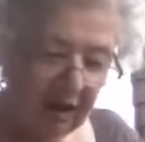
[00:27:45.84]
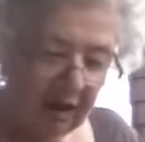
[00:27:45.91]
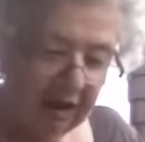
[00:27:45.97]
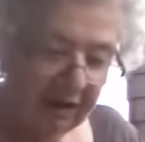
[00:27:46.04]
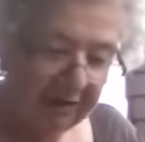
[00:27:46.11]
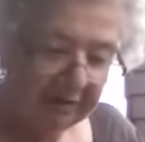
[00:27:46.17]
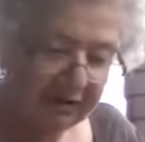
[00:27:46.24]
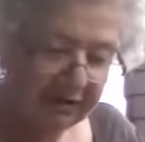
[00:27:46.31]

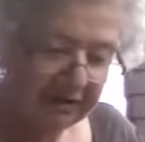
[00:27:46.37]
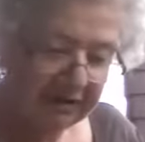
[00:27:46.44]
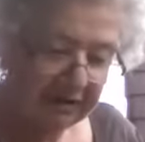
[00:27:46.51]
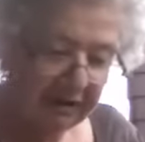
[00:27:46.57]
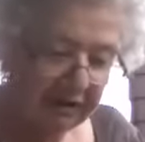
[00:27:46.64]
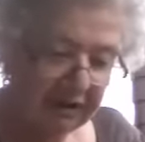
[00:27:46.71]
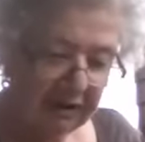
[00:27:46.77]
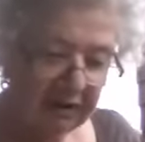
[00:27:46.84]
and I'm
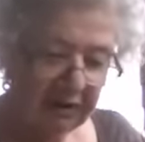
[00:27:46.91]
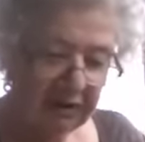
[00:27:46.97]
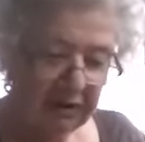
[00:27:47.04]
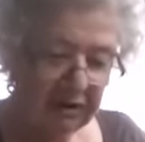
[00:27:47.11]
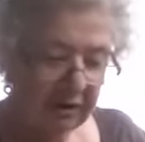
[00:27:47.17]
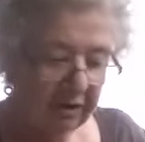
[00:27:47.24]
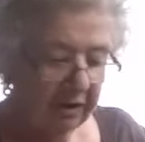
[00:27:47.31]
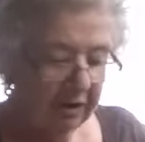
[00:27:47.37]
just gonna,
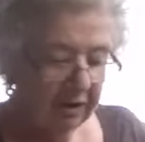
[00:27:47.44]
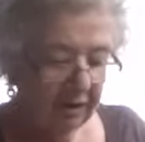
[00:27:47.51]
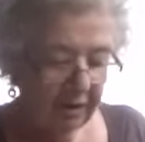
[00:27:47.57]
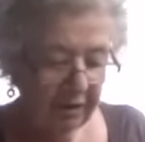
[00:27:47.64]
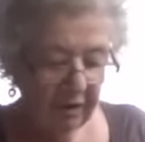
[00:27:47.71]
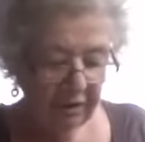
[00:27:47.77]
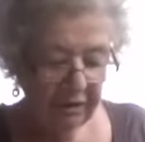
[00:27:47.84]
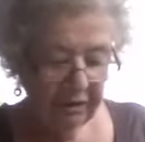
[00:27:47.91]

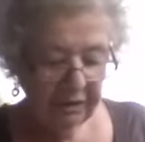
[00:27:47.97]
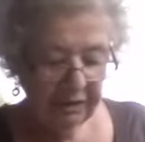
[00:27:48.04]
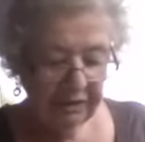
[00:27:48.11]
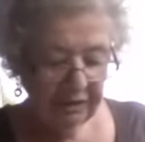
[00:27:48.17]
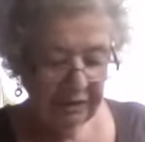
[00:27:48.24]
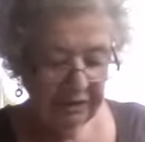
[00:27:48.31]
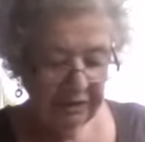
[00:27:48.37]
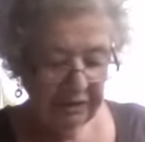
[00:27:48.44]

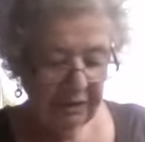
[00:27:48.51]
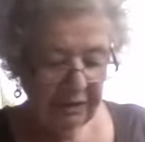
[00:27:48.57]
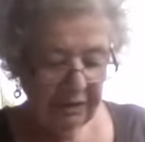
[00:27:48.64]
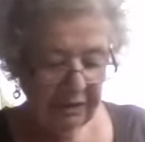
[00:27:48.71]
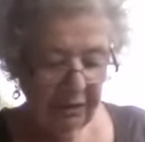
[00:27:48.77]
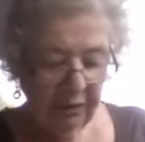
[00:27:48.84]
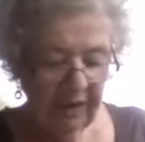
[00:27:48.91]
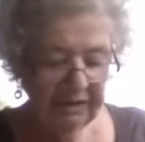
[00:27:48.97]

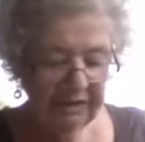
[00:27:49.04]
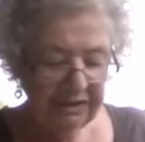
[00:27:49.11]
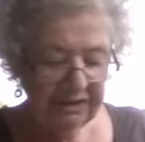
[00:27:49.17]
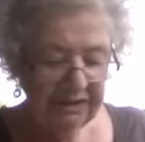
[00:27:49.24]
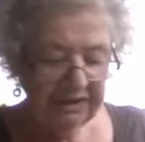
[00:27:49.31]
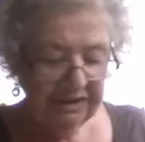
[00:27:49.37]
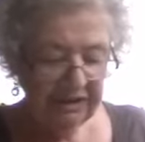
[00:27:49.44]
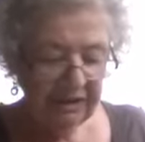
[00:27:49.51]
so I
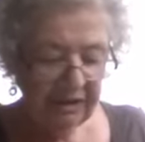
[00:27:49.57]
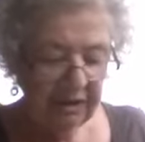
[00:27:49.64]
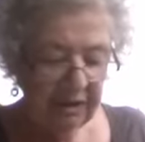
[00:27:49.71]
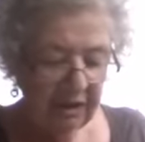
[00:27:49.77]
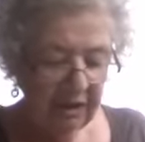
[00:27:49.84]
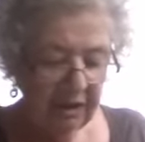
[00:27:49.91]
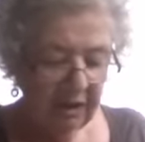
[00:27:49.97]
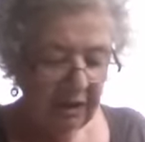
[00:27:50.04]
would
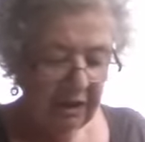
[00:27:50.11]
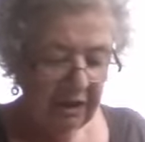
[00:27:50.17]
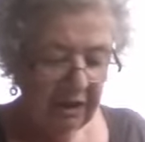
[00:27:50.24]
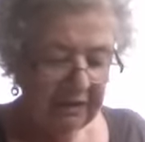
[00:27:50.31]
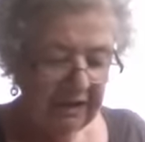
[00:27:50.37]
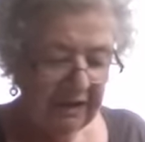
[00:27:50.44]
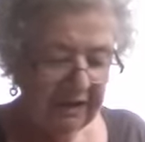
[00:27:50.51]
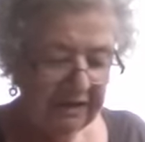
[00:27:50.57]
just,
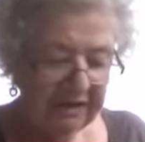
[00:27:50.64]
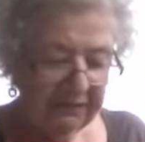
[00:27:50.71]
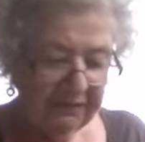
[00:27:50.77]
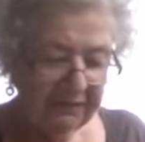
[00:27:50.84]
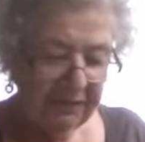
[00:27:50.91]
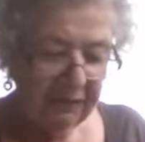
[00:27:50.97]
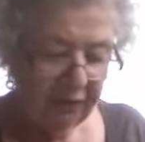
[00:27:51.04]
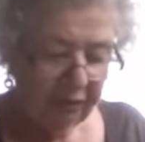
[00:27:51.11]
it
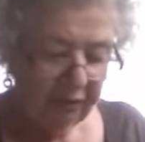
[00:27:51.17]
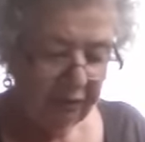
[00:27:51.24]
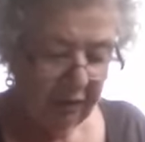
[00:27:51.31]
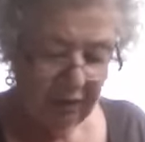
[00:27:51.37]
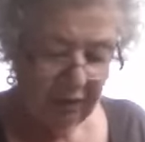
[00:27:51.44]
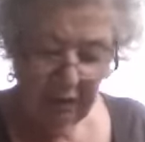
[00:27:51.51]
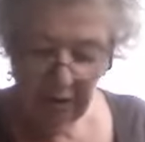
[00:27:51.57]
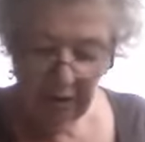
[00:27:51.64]
takes a
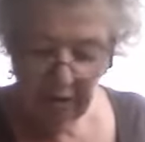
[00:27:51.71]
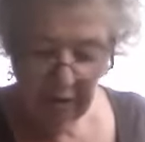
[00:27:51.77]
few,